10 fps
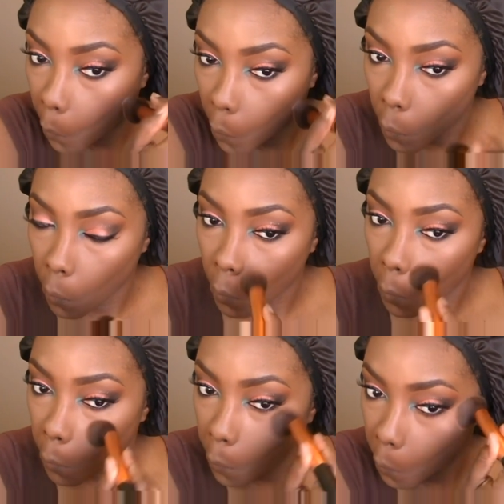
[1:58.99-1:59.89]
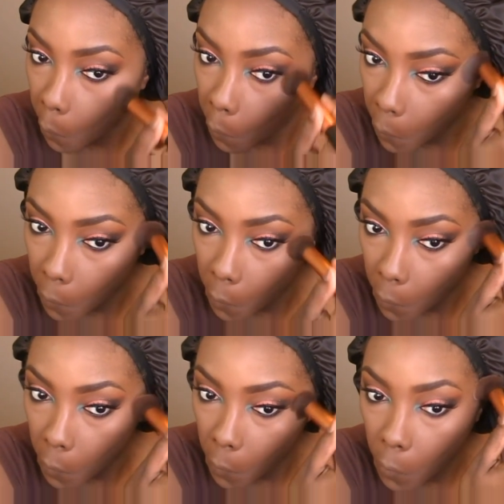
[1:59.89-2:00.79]

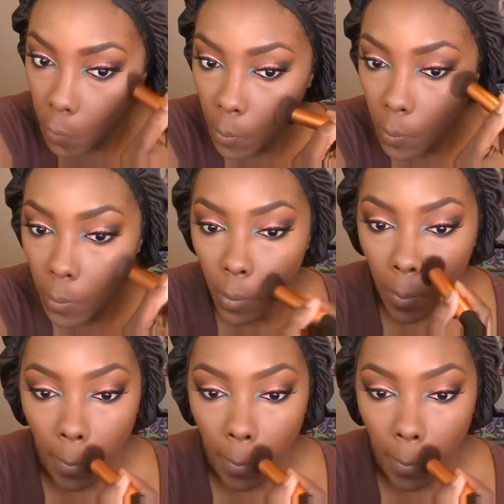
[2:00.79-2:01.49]
[no speech]